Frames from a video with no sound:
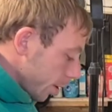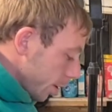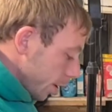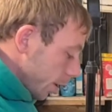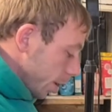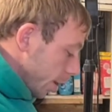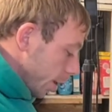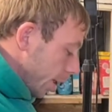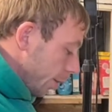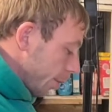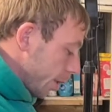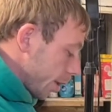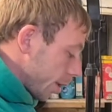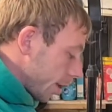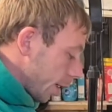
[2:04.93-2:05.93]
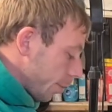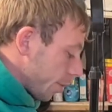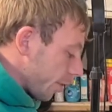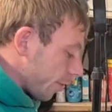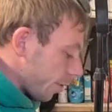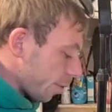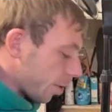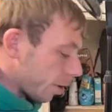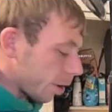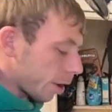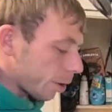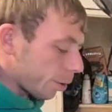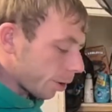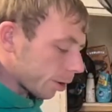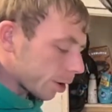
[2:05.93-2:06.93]
I'll keep this separate from all the other
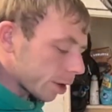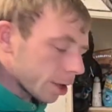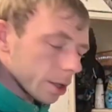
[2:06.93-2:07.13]
ones